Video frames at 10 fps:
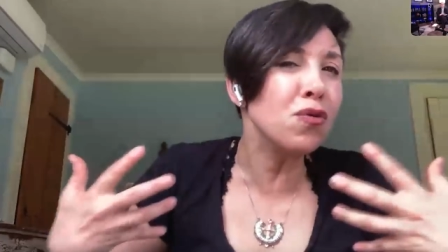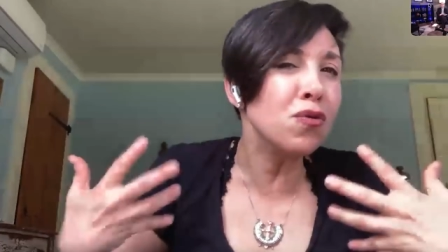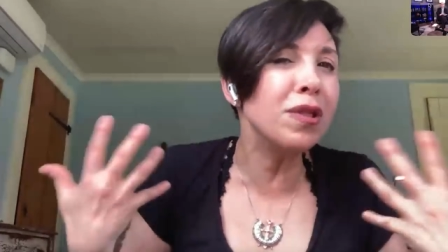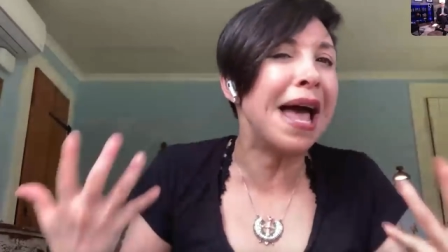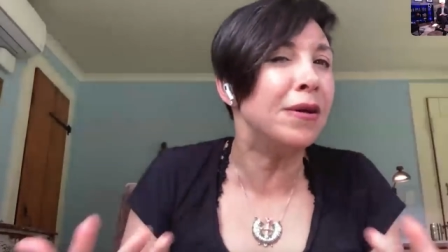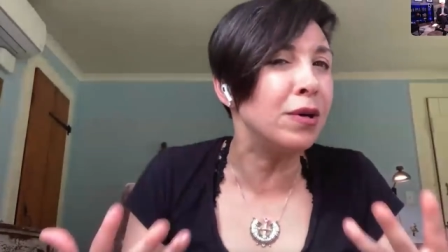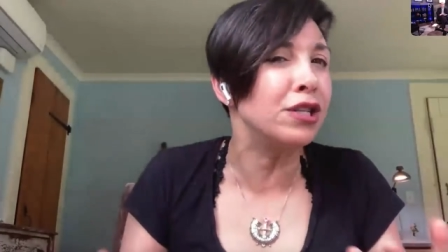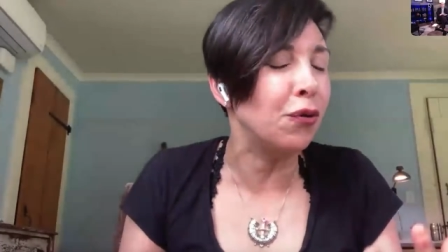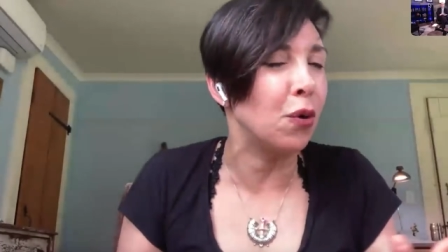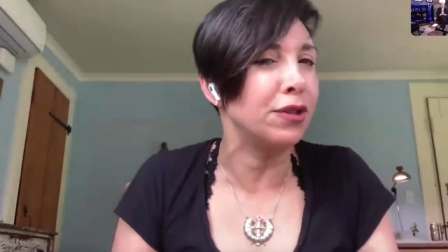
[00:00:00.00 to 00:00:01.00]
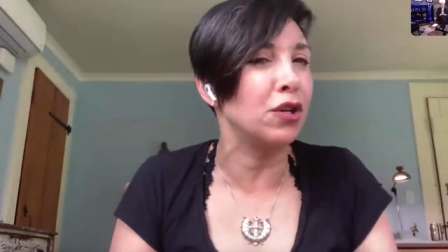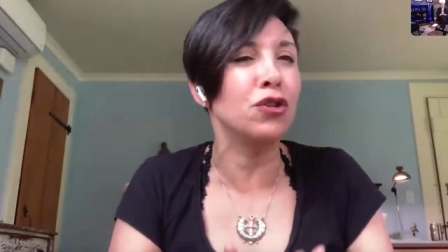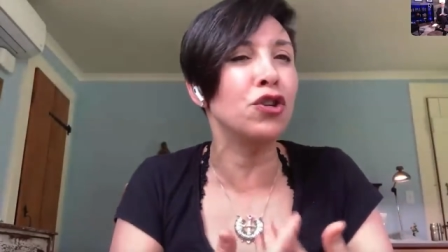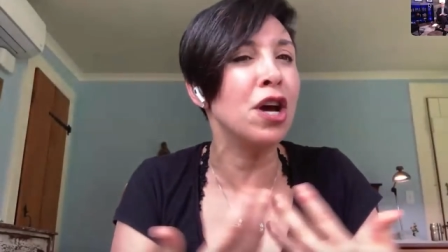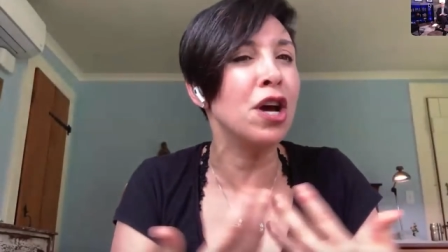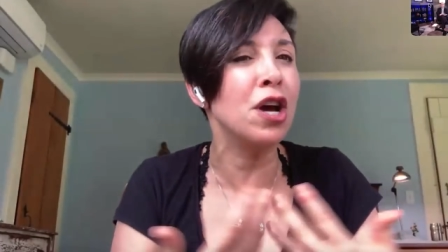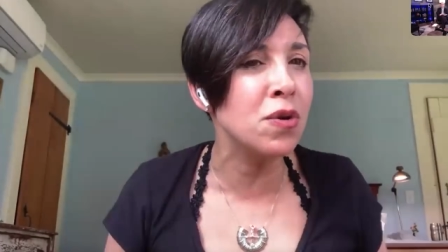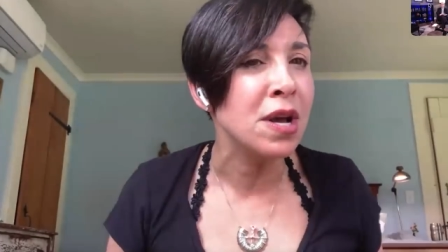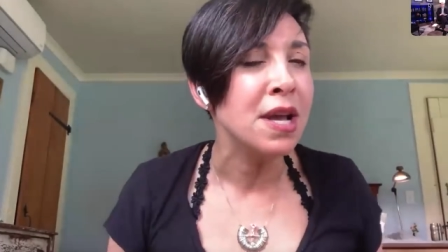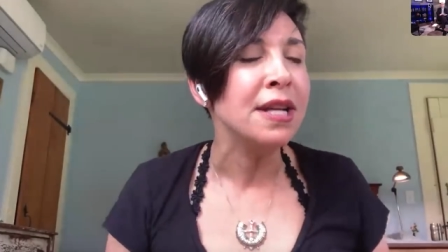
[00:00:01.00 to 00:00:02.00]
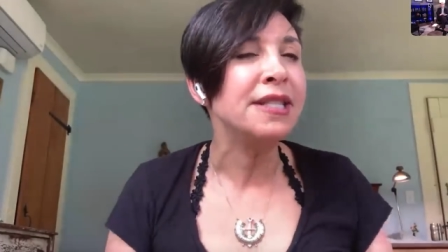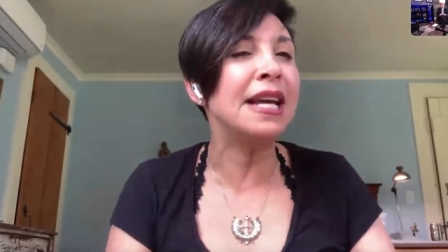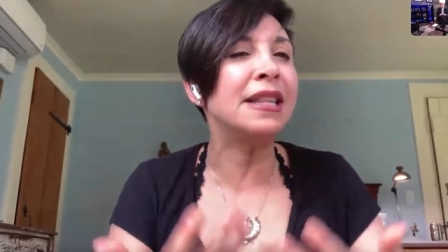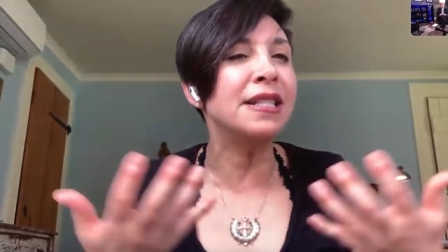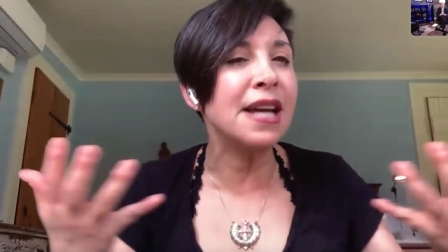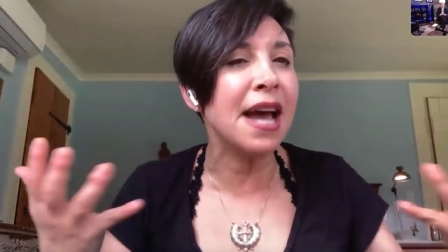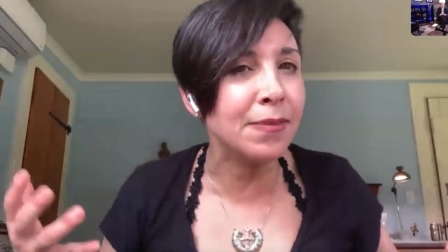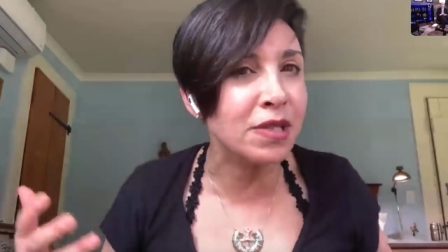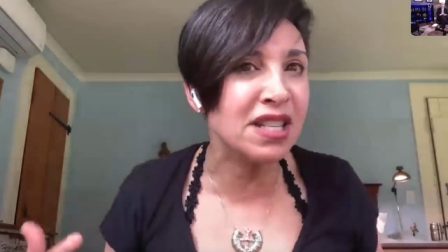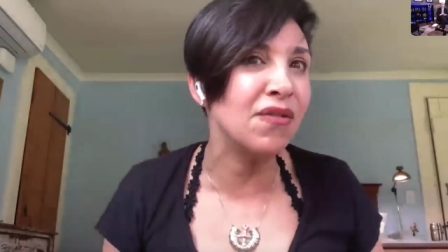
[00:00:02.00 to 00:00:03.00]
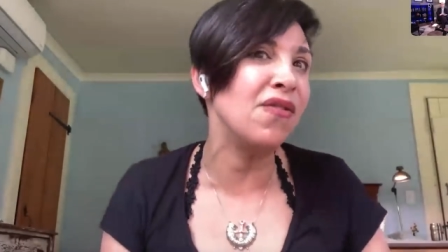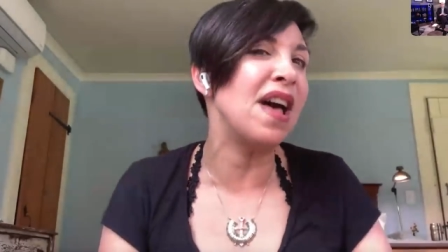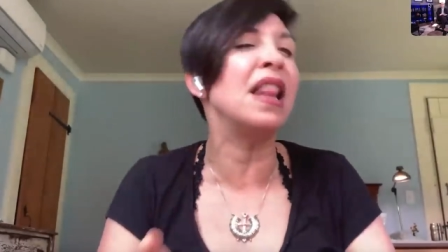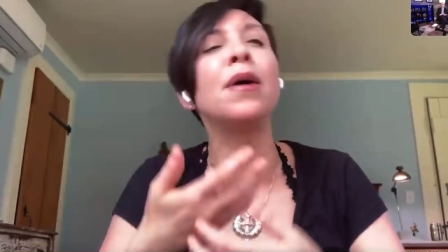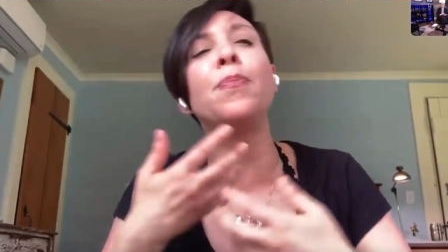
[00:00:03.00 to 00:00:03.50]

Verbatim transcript: language for it. There's no take the time to develop